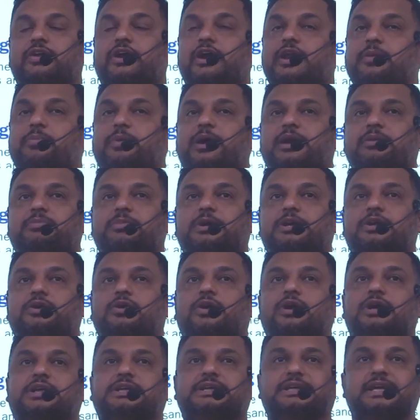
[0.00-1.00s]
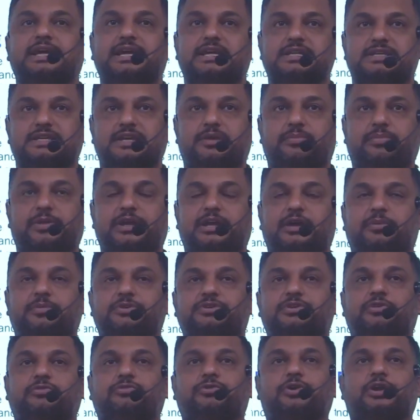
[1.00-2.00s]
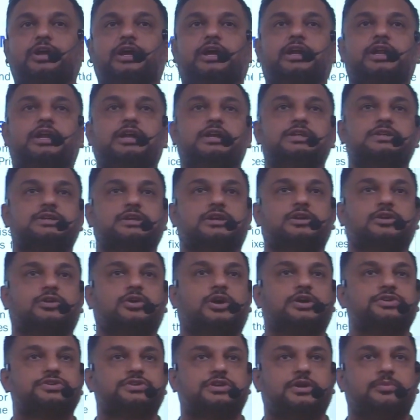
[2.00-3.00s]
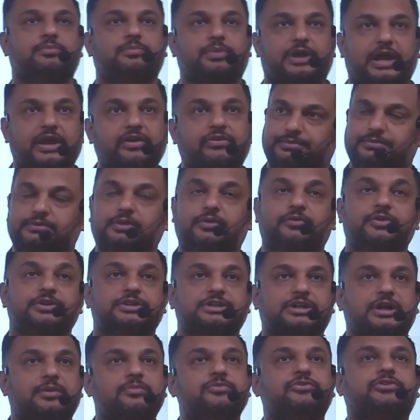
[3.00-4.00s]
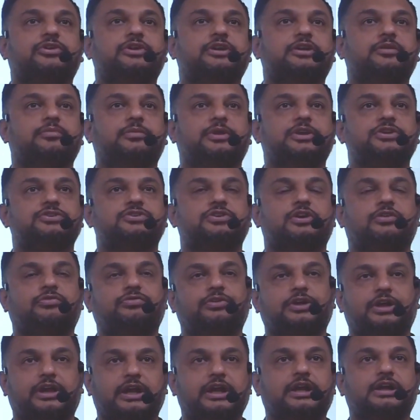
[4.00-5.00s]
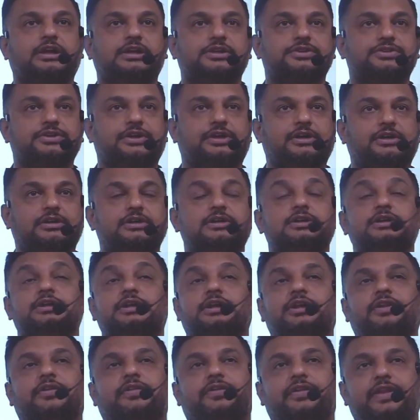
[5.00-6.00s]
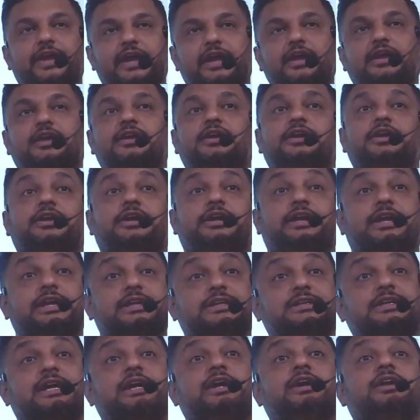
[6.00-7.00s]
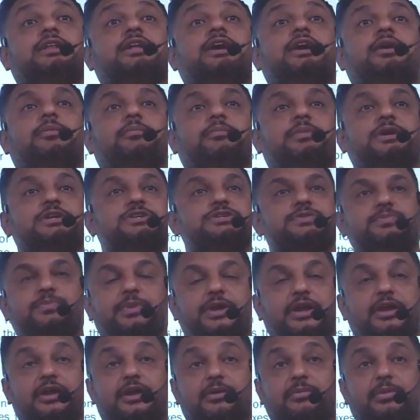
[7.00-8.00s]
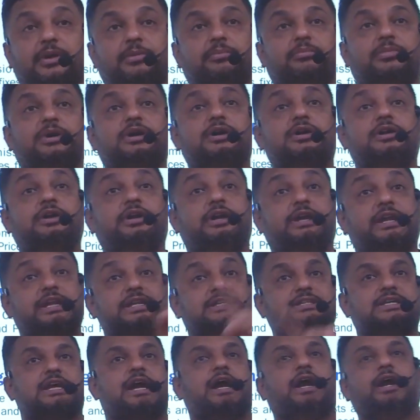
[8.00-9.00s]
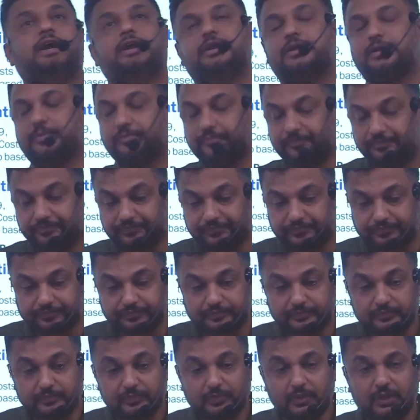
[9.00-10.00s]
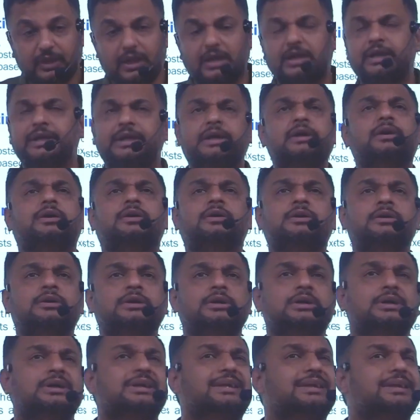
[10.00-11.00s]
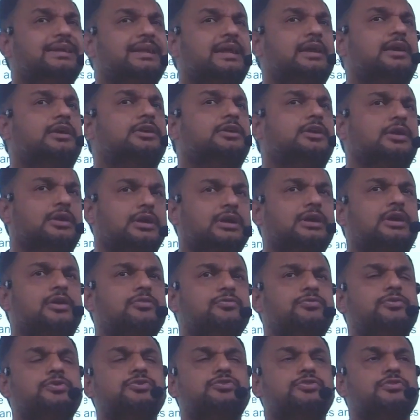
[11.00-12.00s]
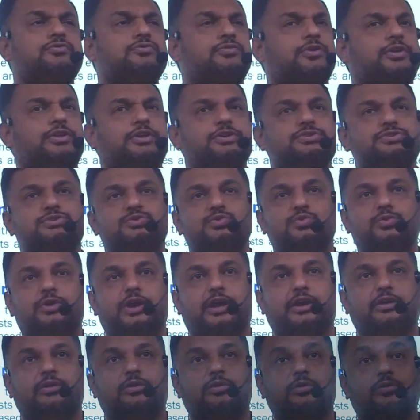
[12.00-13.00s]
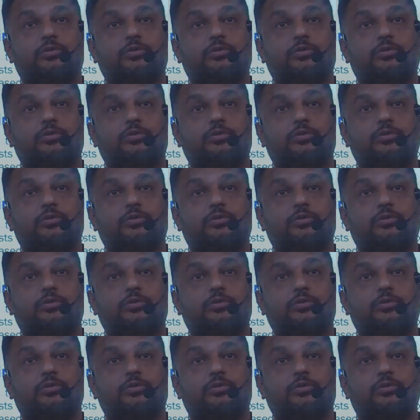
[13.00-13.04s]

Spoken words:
the department called CACP, Commission for Agricultural Cost and Price, which comes under Ministry of Agriculture. They decide the MSP. Remember, decide. Here, there are confusion for the student.